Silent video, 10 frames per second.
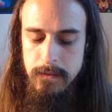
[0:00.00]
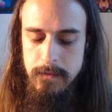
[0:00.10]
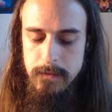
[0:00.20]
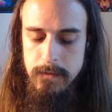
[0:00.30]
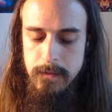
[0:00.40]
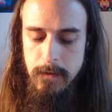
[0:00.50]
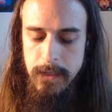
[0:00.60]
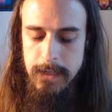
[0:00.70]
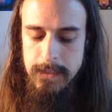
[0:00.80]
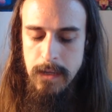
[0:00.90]
Slowly
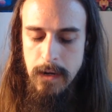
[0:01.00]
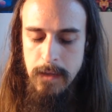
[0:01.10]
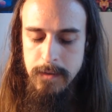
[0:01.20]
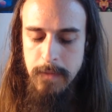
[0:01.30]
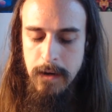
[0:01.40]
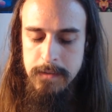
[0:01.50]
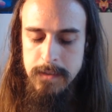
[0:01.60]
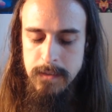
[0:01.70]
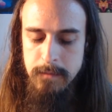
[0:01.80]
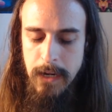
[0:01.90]
exhale out the mouth, suck
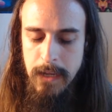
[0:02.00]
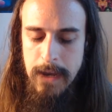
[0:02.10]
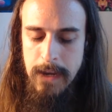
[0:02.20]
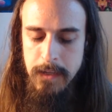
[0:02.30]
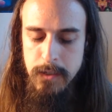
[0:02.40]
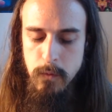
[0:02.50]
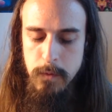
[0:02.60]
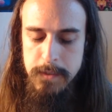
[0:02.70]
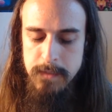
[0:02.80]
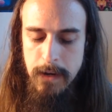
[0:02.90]
the belly back in towards
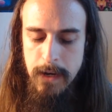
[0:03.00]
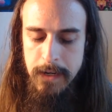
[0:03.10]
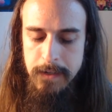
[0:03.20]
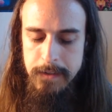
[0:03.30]
the spine.